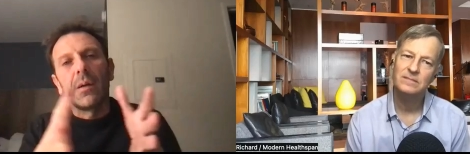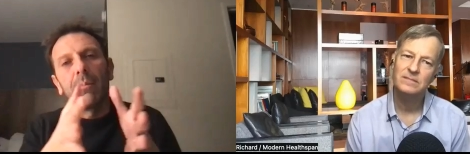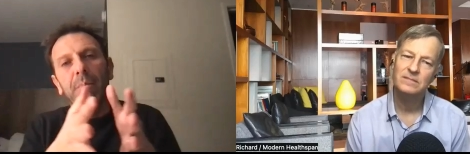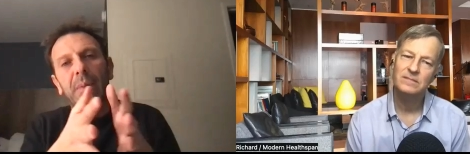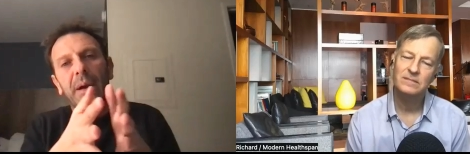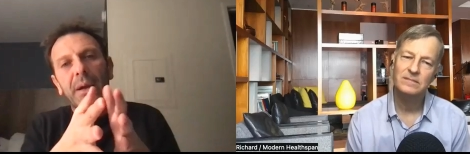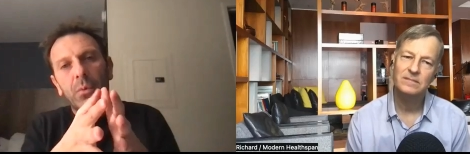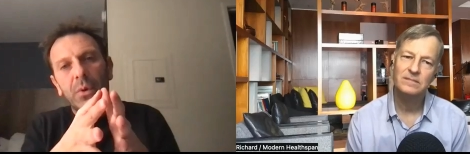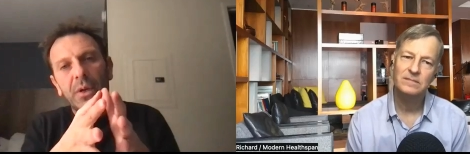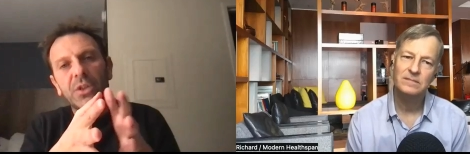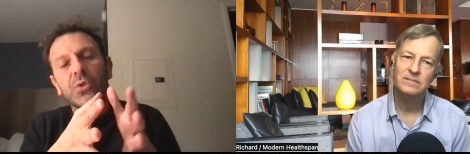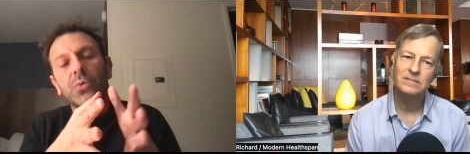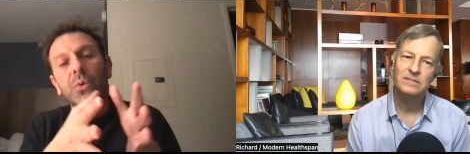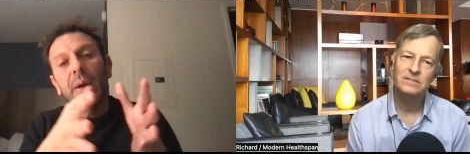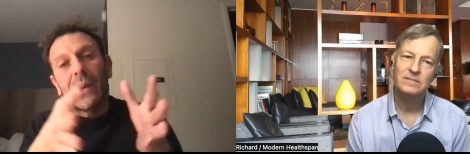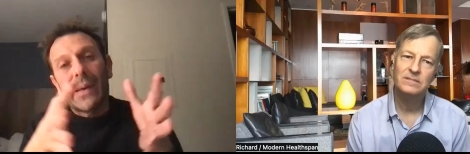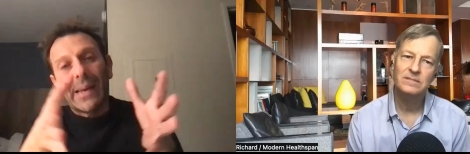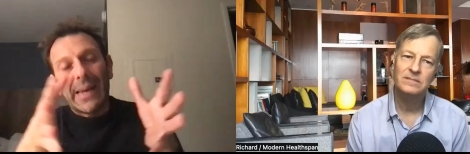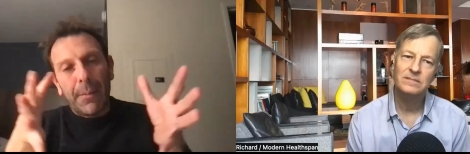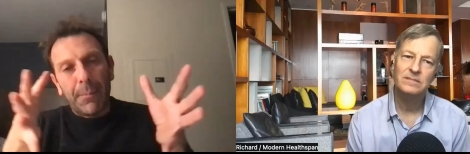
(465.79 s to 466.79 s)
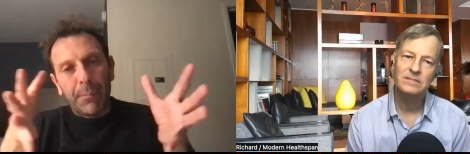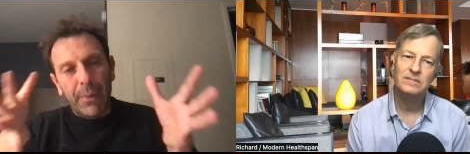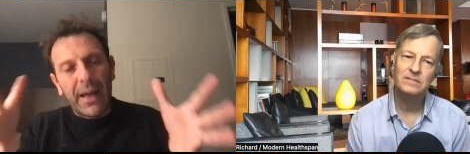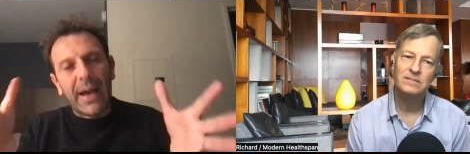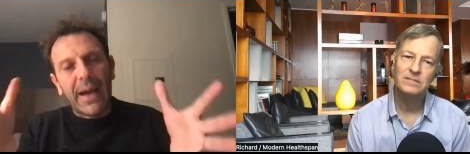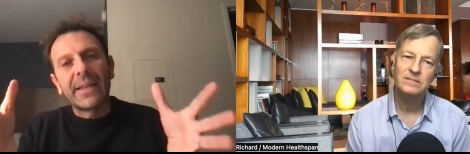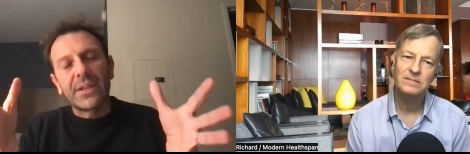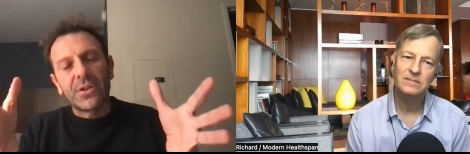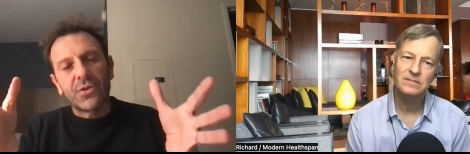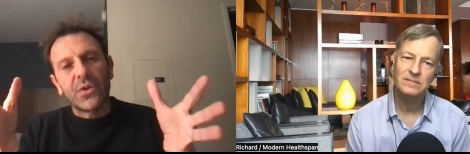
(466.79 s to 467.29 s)
Speaker 1: by which we can
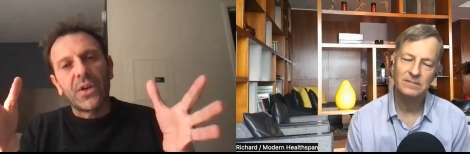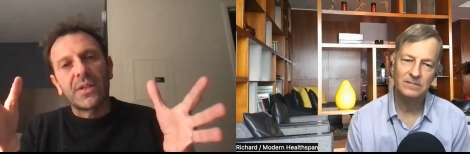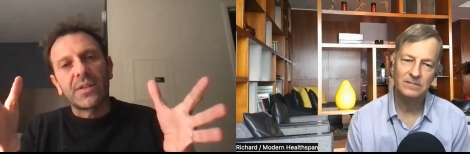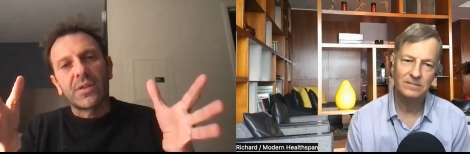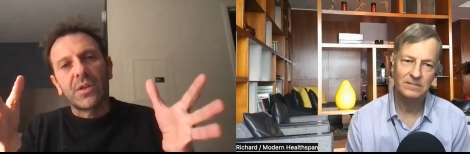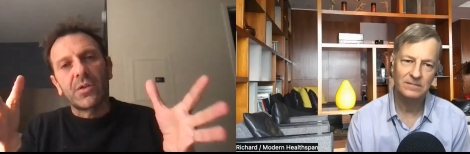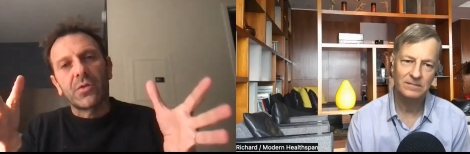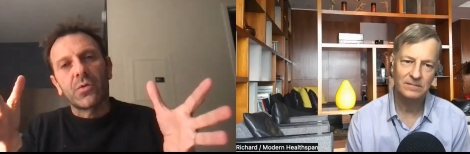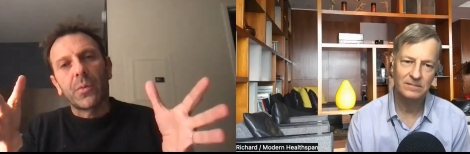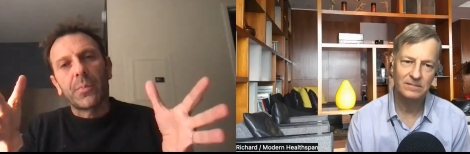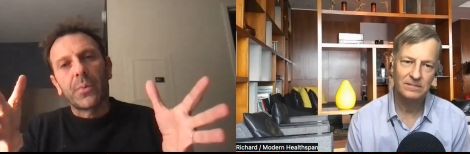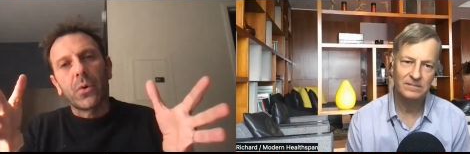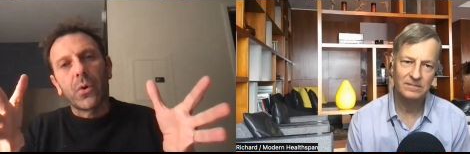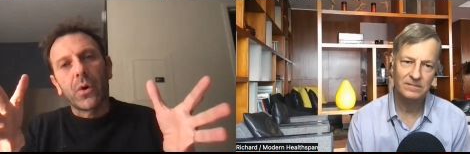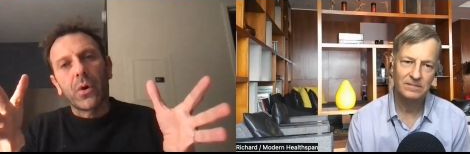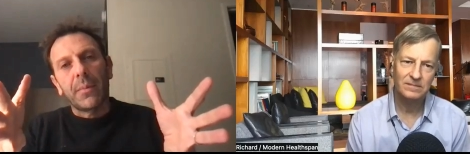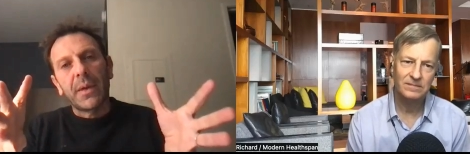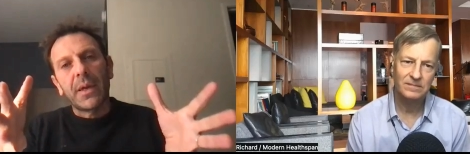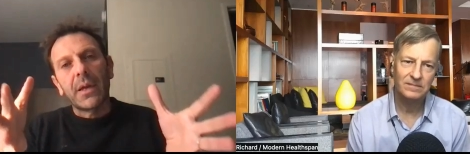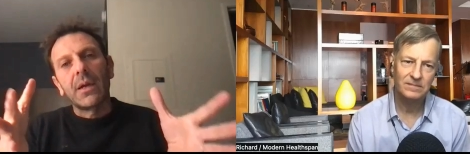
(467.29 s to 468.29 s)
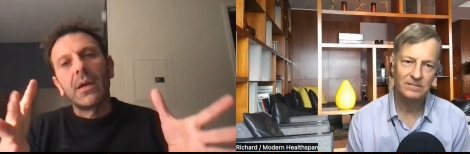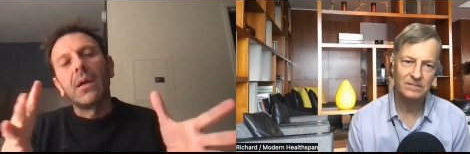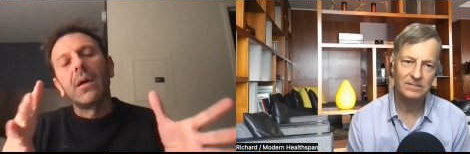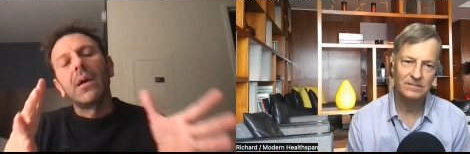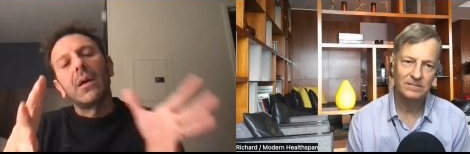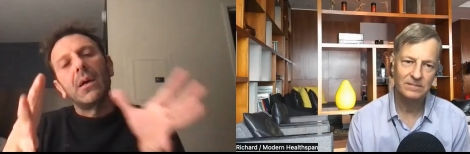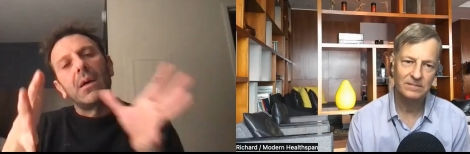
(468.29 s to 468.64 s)
apply the transient reprogramming,